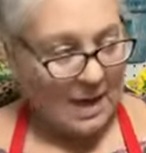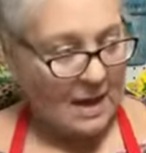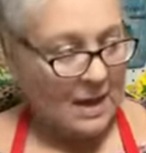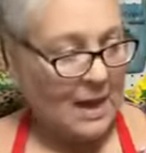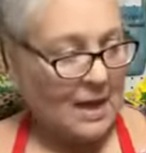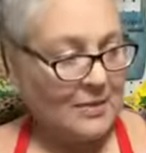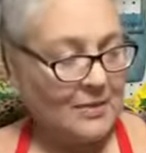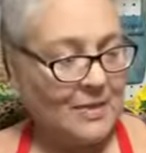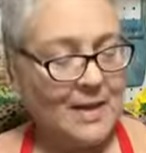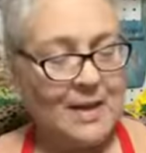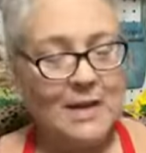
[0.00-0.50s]

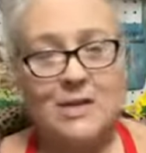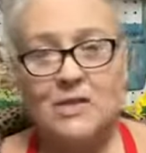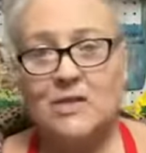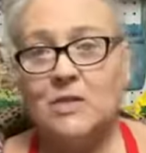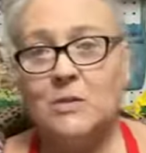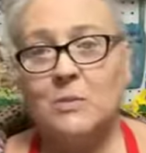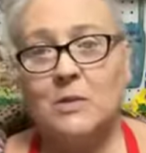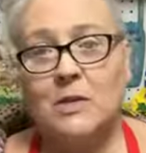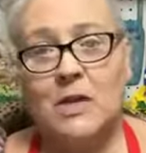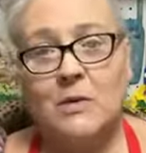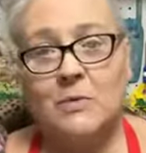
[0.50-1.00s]
I think I
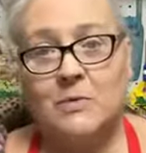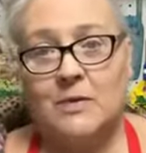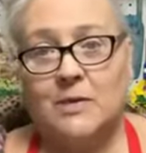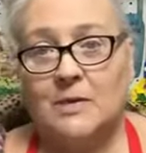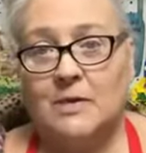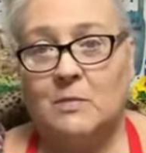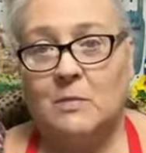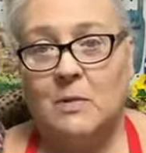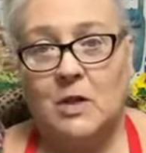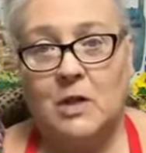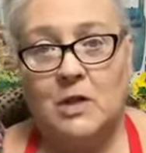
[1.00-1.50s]
just want to go with the
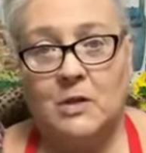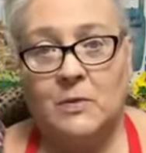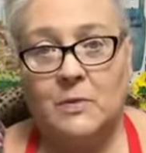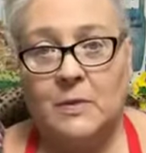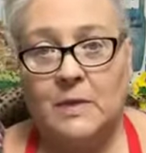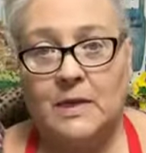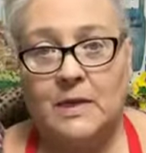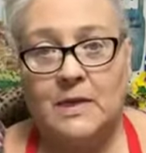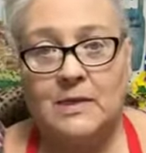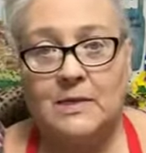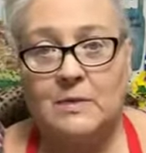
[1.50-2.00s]
smaller
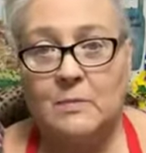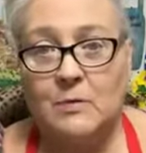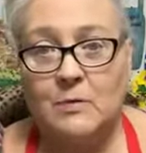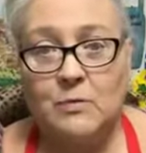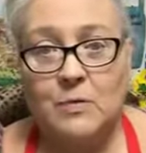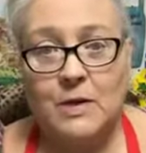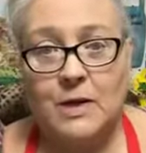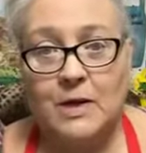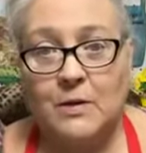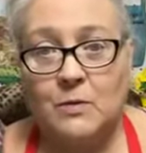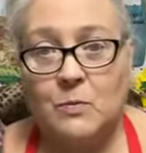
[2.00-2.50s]
one because I'm going
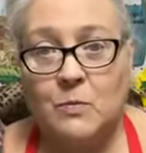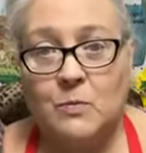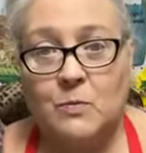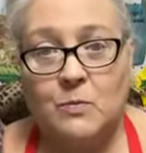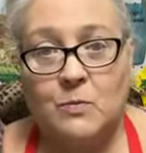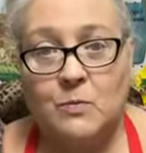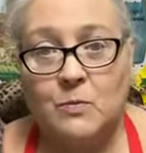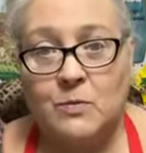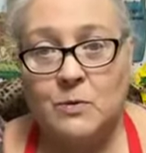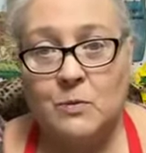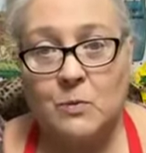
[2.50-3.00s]
to run out of
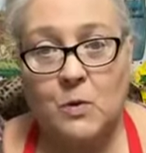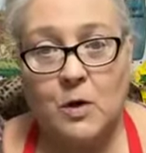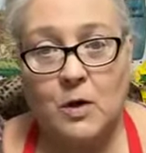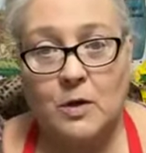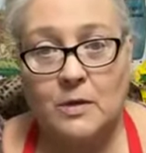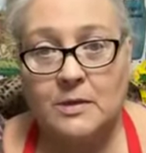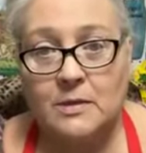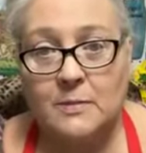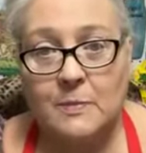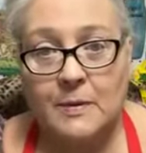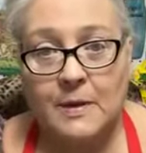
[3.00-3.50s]

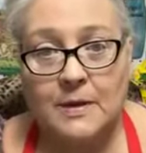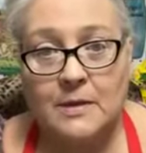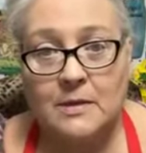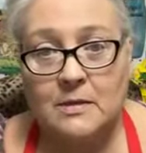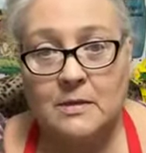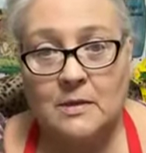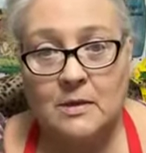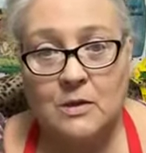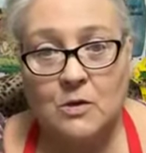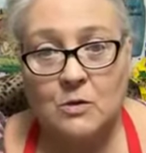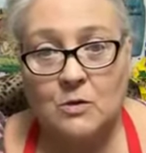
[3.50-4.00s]
wall space
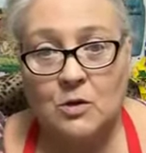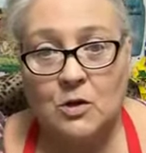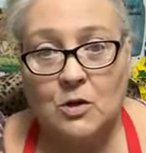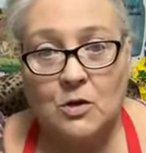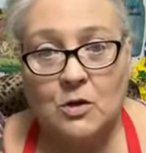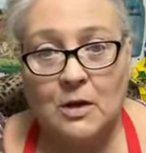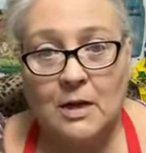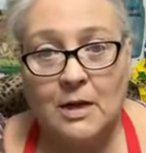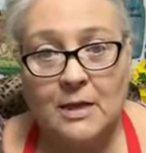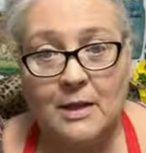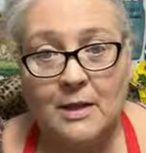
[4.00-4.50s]
soon,
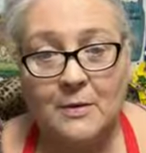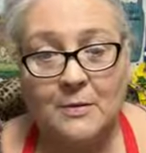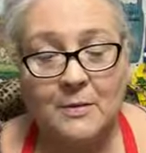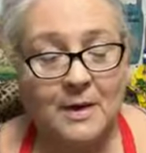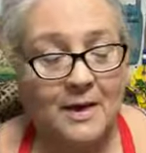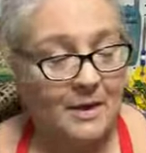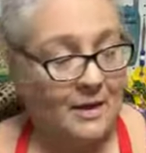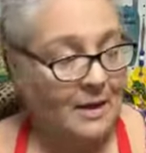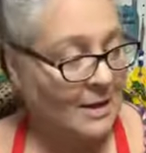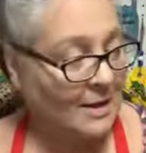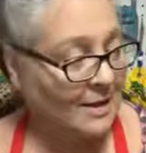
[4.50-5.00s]
y'all. Hello,
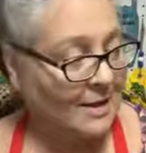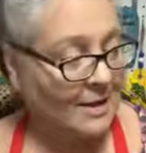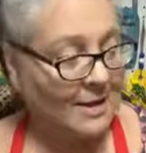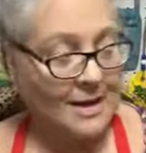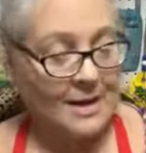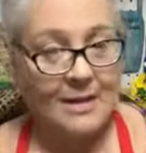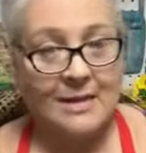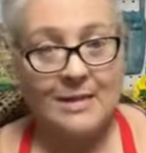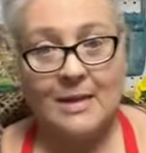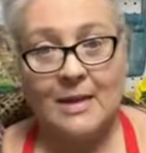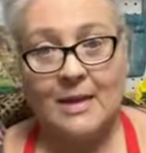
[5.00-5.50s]

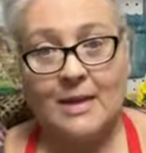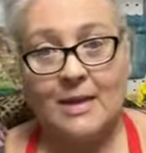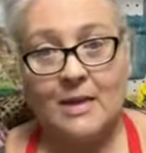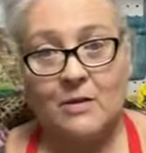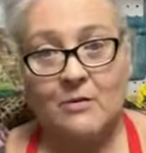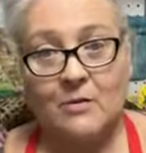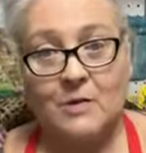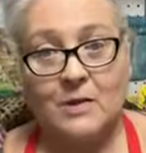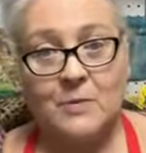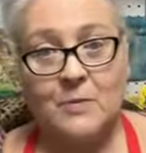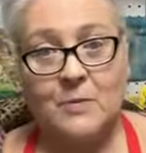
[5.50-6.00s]
Kelly. Thank
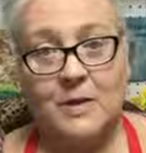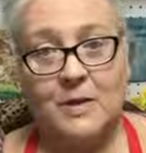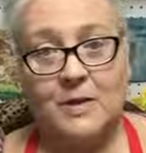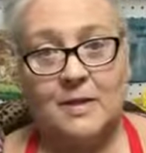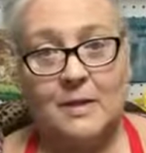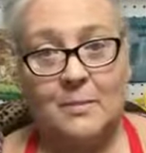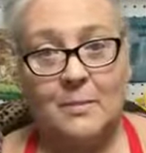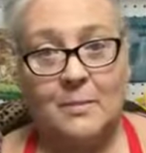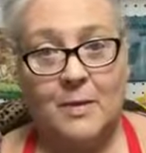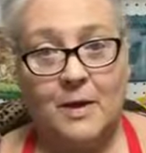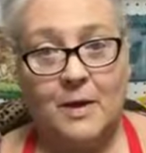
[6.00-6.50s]
you for
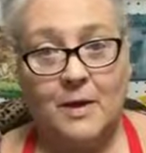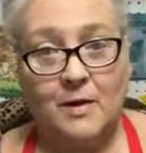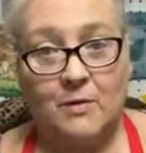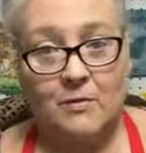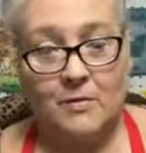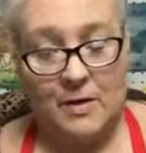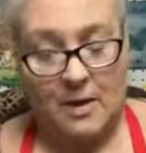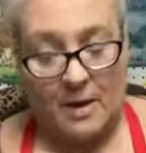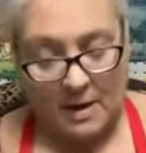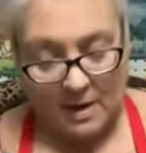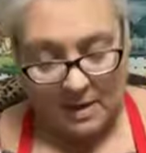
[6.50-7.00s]
spreading the
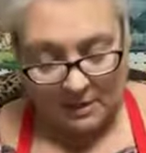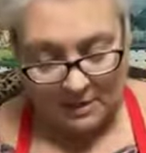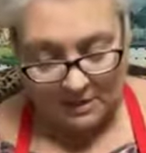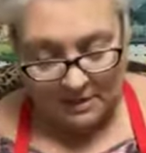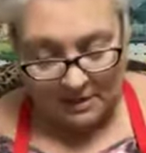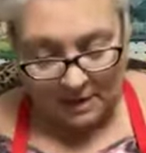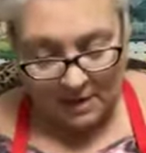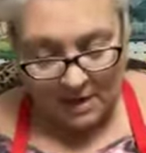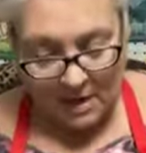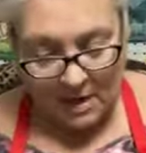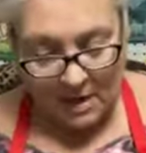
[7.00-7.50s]

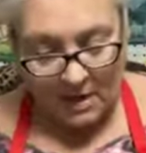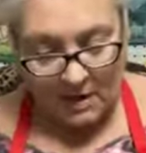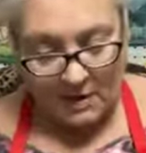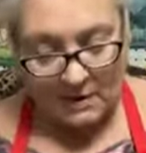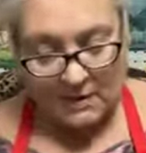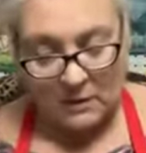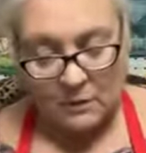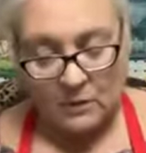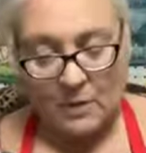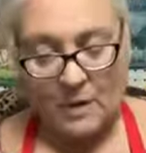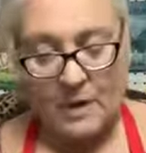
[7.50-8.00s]
butterflies.
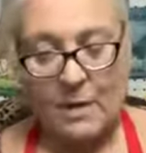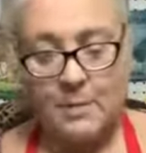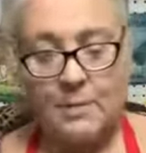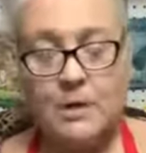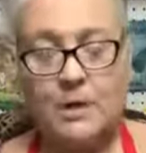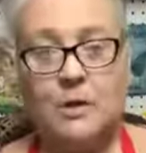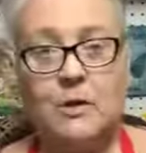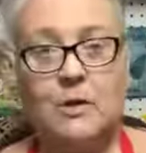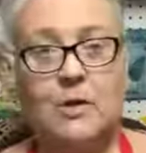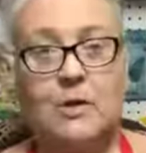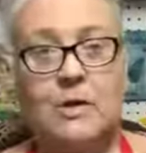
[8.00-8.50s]
So what I'm
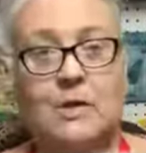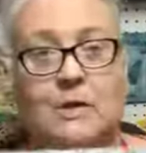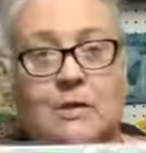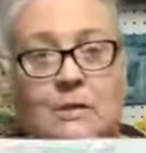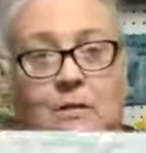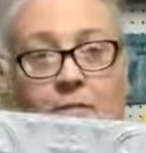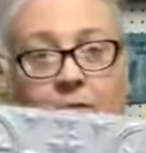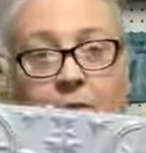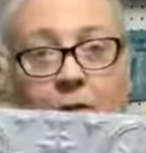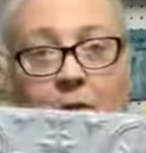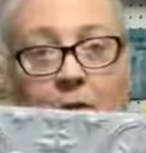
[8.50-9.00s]
doing is
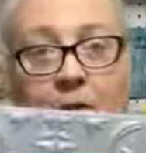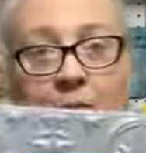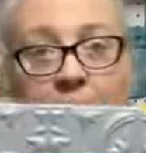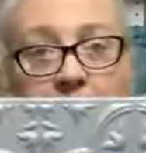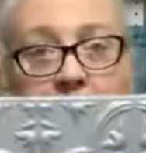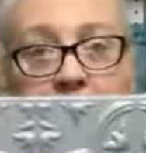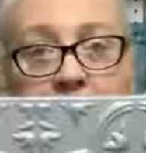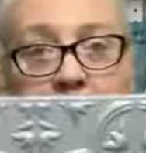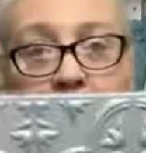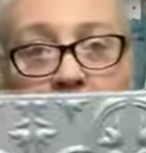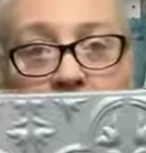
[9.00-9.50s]
the very
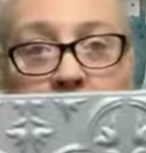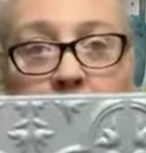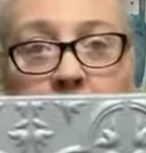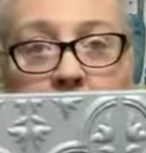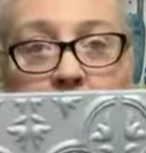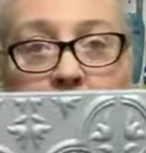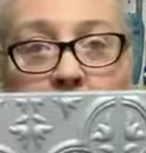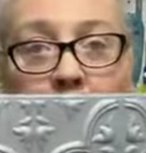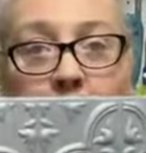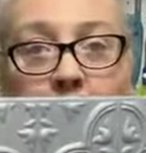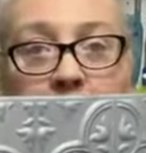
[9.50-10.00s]
center,
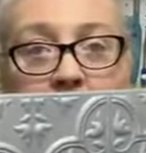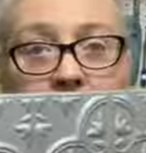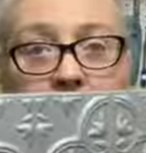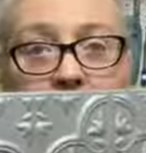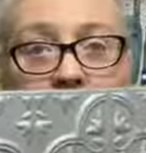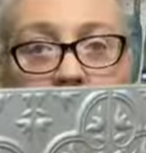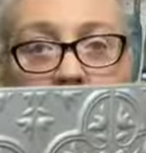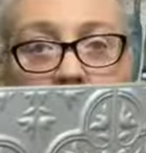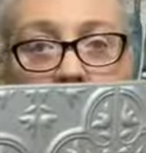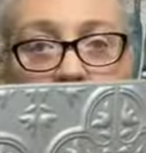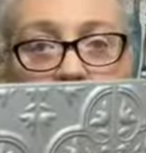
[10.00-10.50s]
I'm wanting to
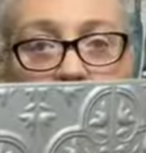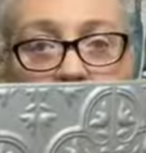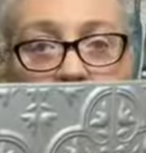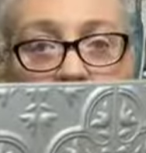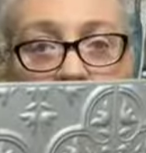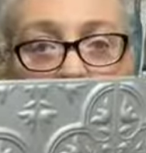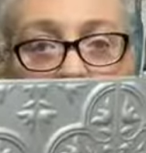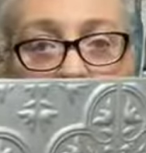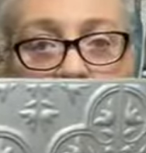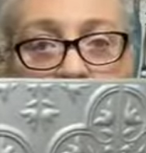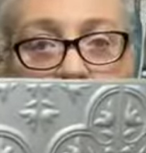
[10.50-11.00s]
cut
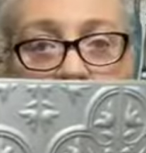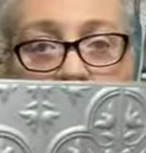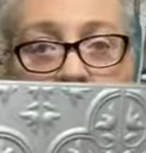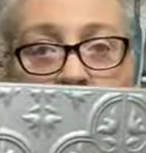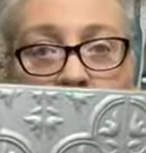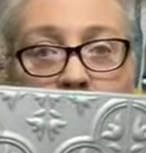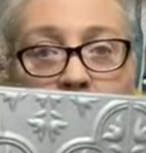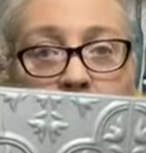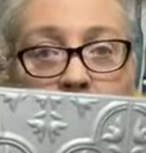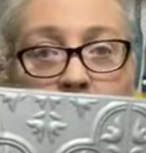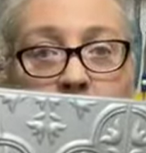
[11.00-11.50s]
this
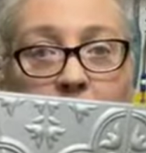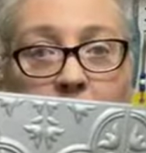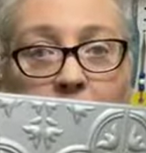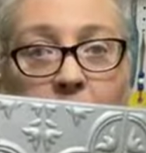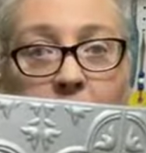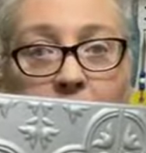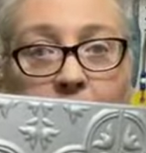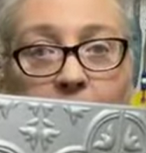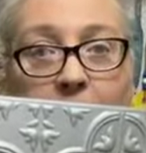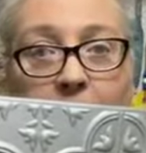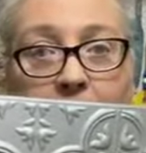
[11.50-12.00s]

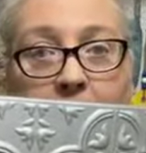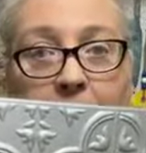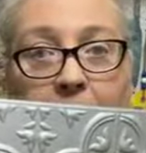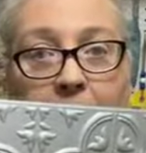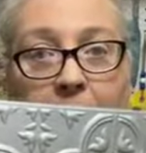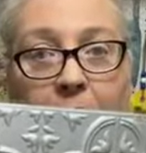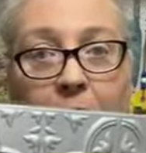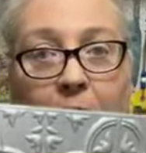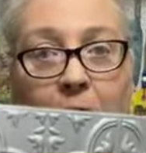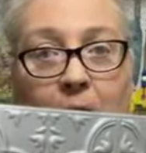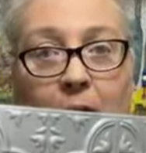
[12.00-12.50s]
part right
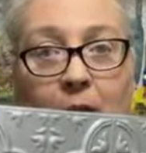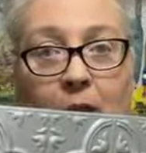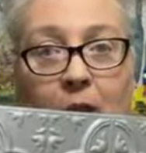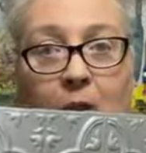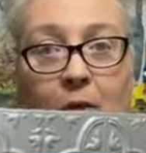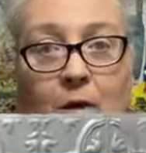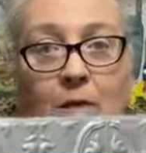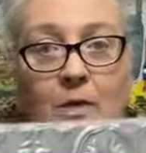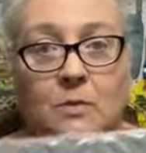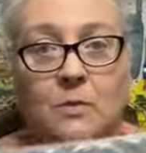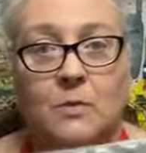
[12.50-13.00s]
here
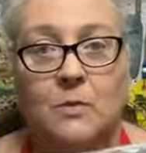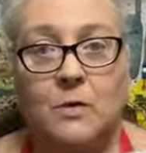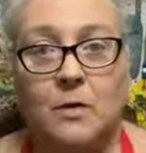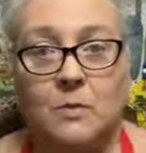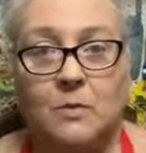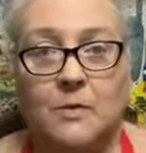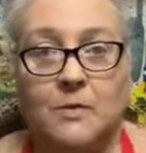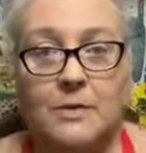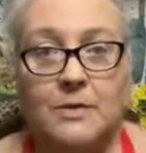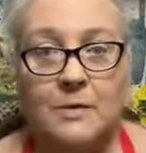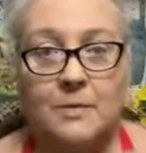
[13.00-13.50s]
out because we're going
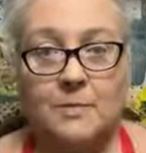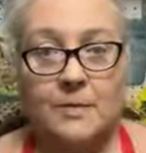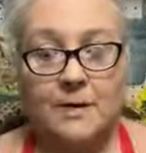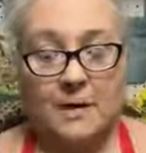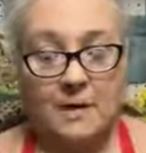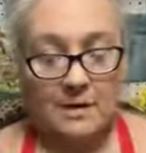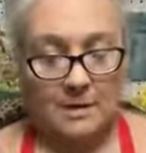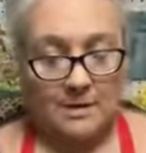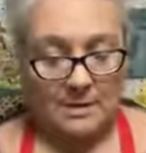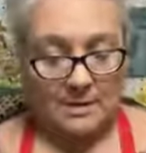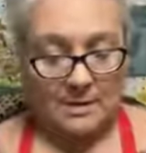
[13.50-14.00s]
to put something
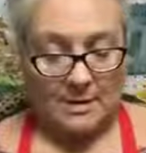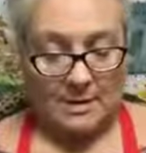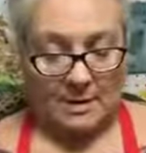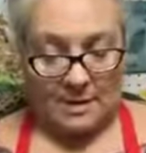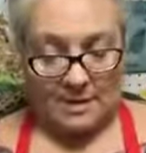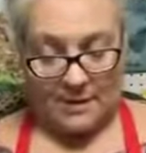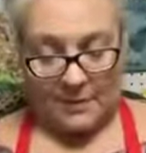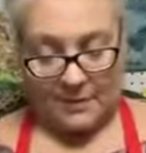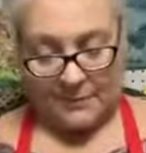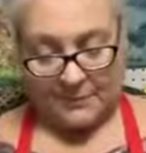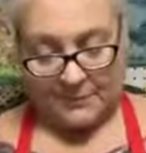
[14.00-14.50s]
else in
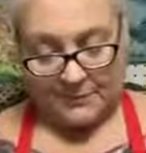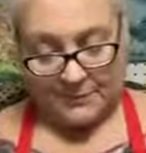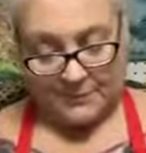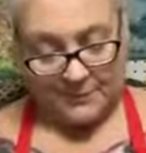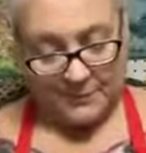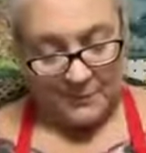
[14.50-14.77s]
there.